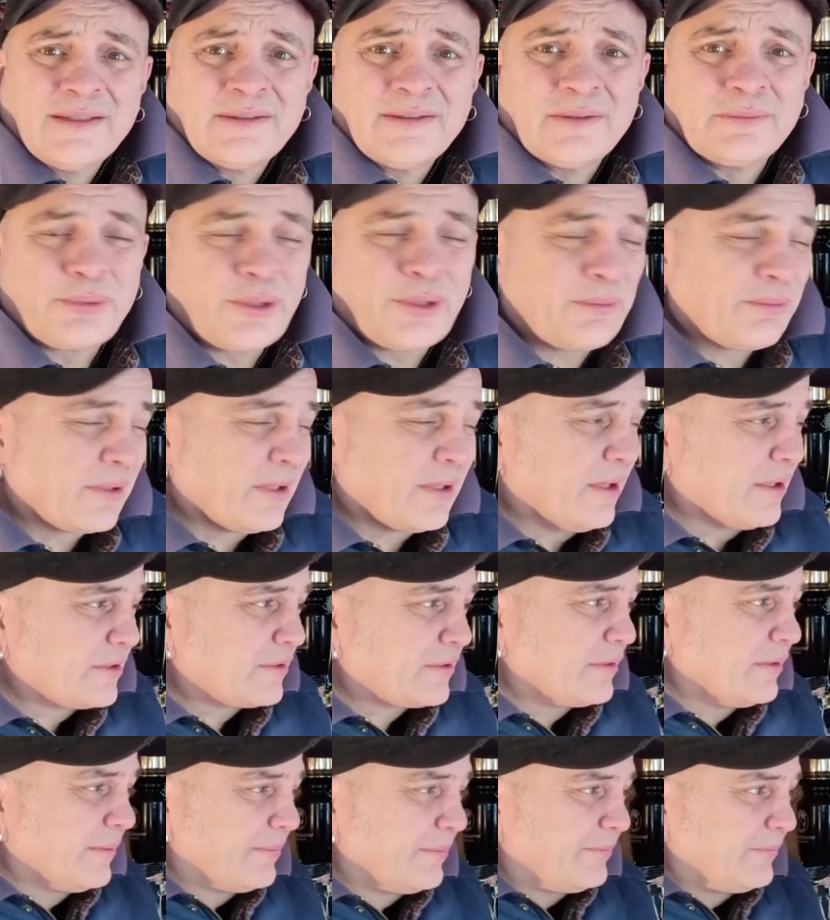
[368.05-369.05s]
When people ask
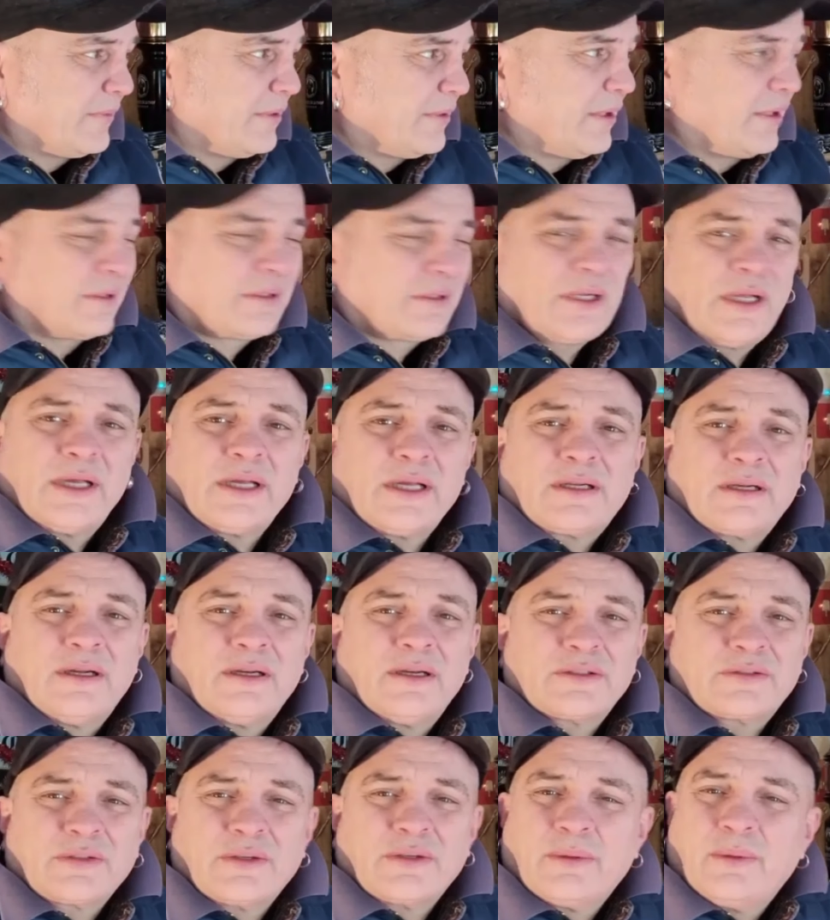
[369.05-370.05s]
for a nucleated
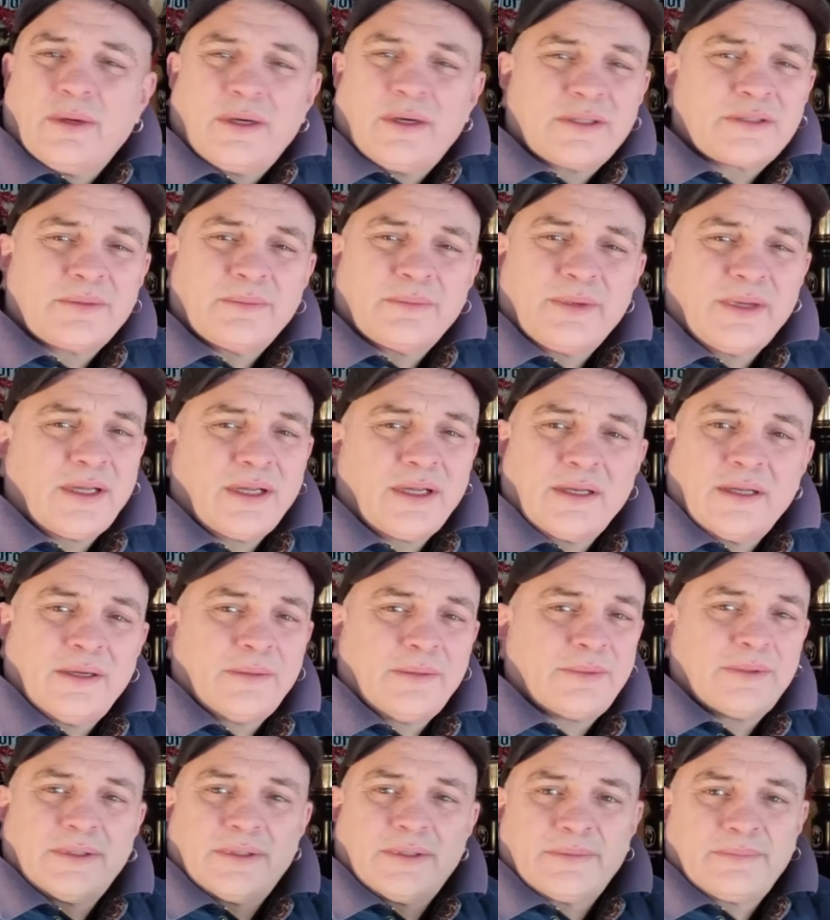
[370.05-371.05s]
glass for a Weizen beer, you're
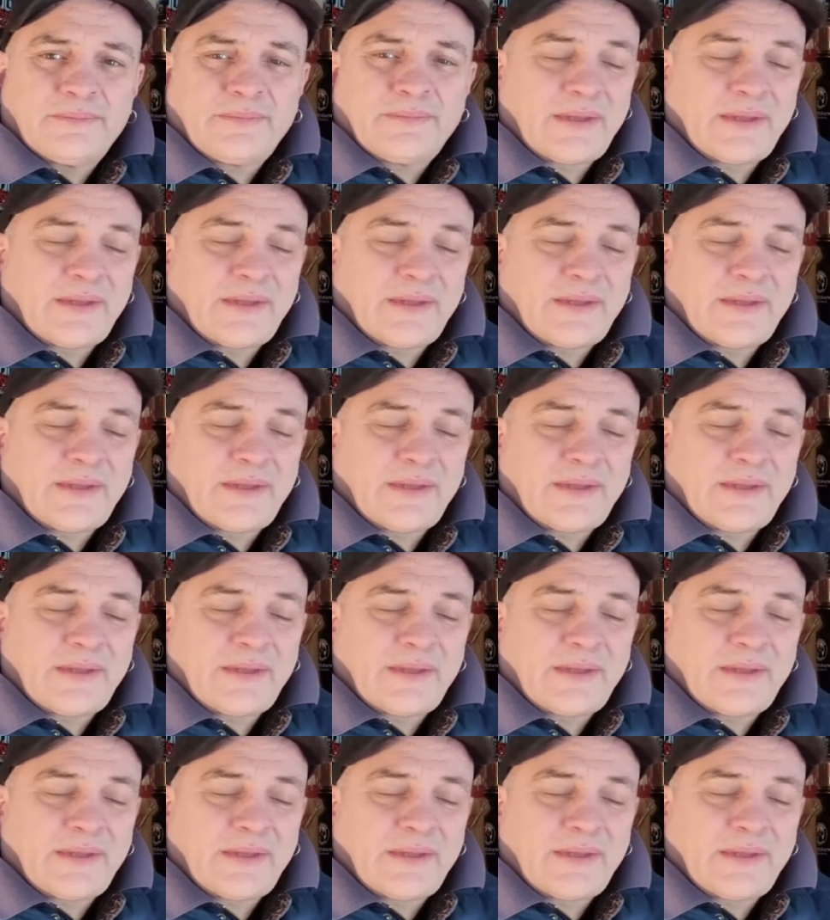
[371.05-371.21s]
like, but